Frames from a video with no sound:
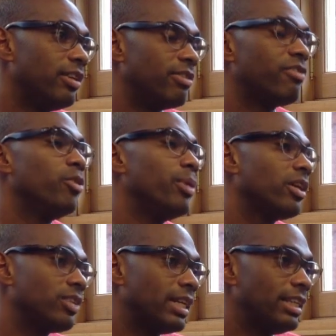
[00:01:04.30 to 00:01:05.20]
a
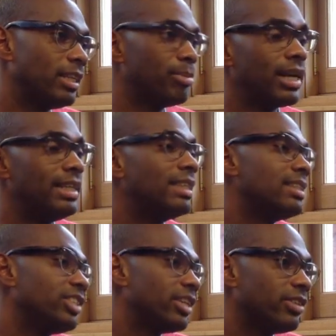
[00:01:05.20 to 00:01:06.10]
filmmaker's idea, but ideas
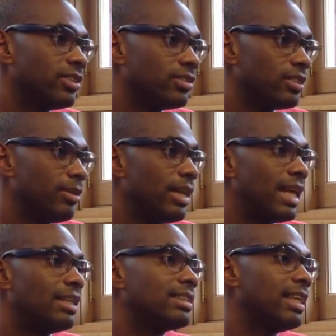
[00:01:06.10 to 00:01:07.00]
in general, and
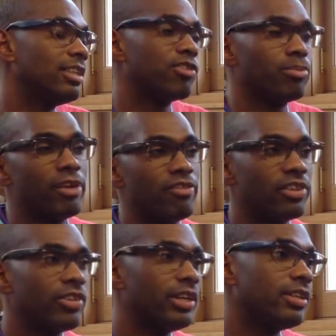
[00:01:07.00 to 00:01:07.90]
that extends from my
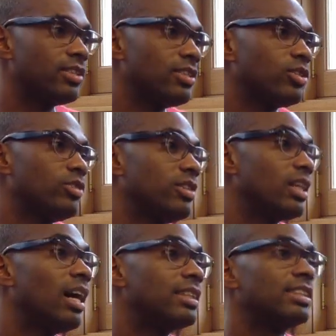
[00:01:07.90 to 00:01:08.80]
fifth graders and sort of the
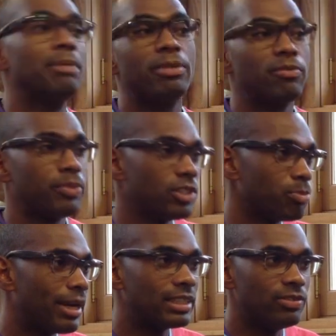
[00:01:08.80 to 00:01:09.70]
concept of
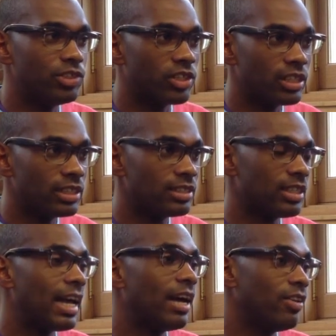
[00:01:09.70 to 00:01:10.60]
perspective drawings
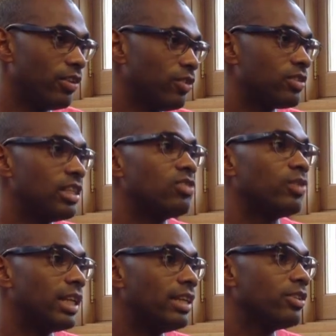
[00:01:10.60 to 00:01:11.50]
and how those things
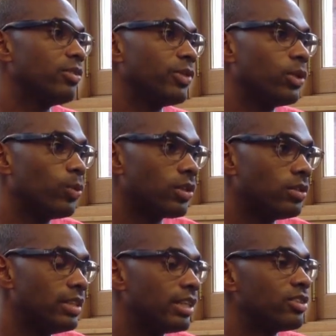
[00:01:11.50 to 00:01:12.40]
relate to the real
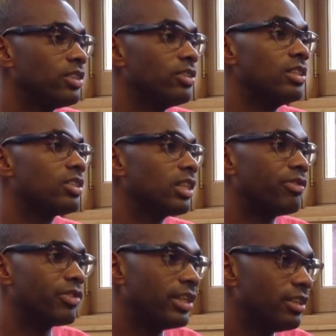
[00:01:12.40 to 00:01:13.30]
world. They're still
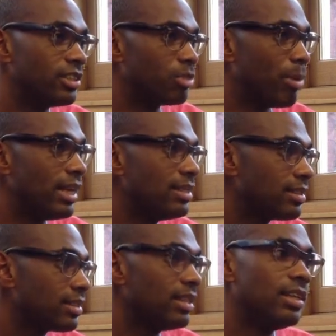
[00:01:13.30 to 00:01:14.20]
discovering
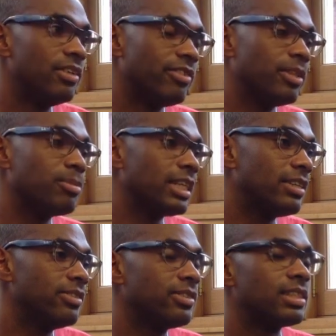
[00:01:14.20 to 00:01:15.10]
space for
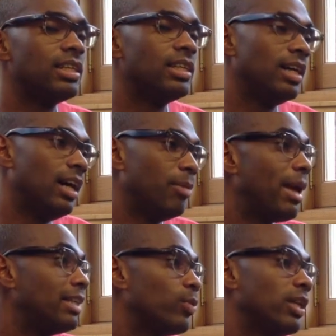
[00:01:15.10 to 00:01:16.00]
themselves,
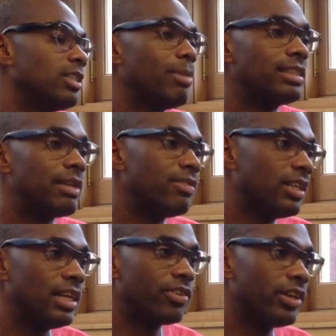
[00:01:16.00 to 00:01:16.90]
as well as my seventh and
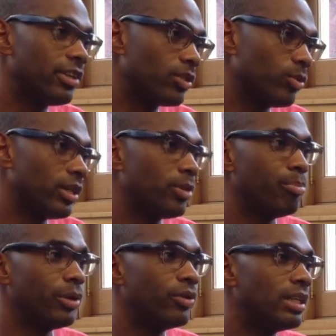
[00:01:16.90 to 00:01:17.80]
eighth graders. We are
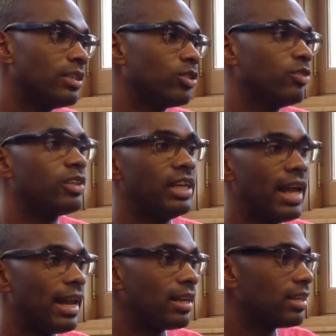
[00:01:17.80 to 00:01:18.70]
building sort of
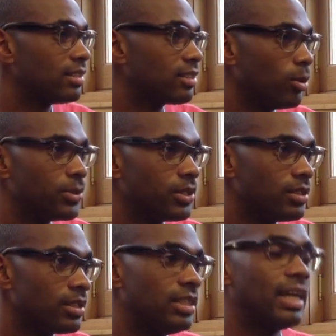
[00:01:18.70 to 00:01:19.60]
kinetic
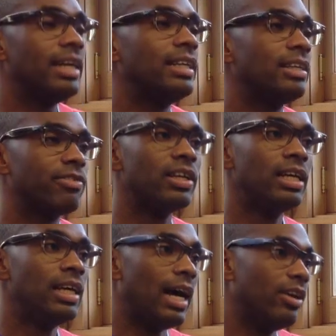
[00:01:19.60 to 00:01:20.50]
sculptures, and the idea of
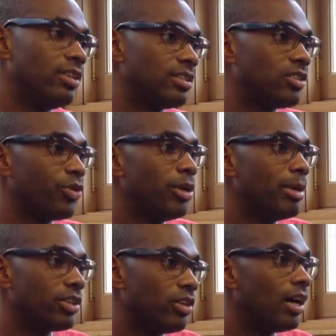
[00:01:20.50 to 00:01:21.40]
how does
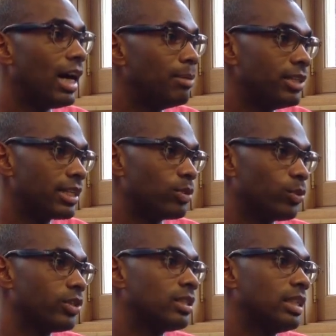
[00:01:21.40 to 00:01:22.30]
three-dimensional objects
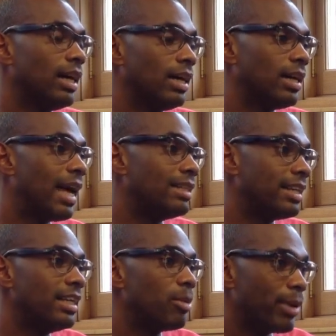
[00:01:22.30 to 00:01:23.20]
work as
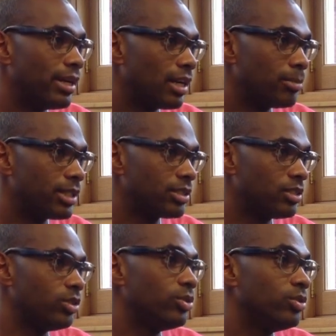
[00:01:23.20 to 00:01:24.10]
independent objects
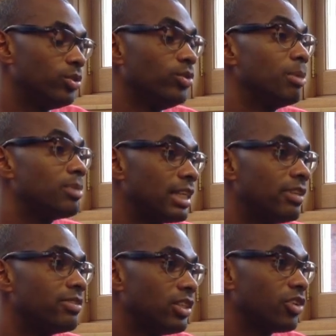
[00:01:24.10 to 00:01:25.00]
to
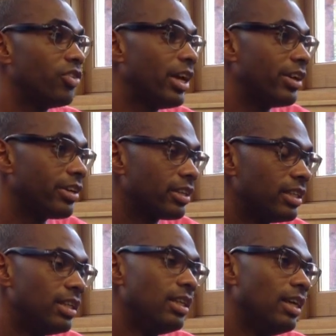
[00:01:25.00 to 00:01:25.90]
themselves, the creator.
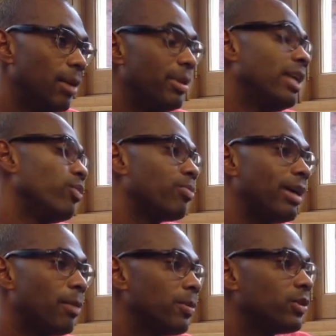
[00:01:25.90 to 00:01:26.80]
And then with my
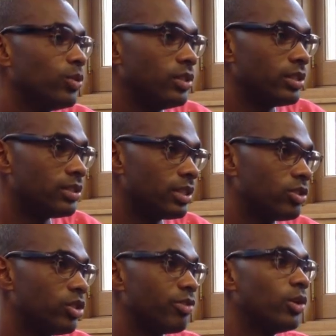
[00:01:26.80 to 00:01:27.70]
upper schoolers, it's
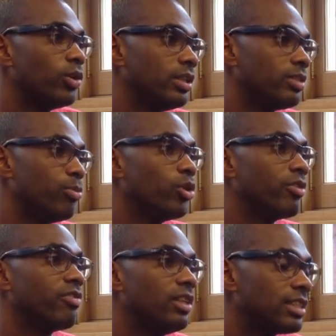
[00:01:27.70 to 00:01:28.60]
sort of it's more of a
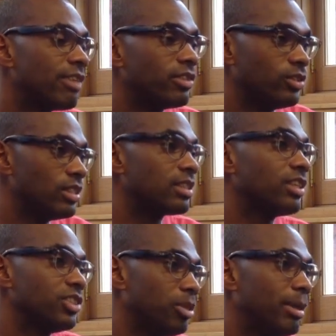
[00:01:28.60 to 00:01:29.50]
philosophical
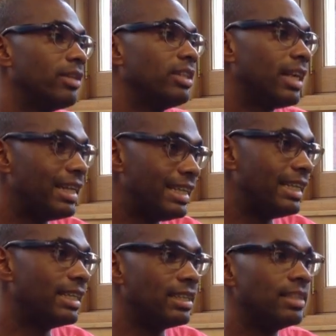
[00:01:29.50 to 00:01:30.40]
discussion about the
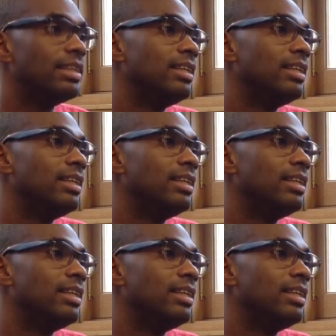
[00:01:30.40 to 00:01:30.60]
idea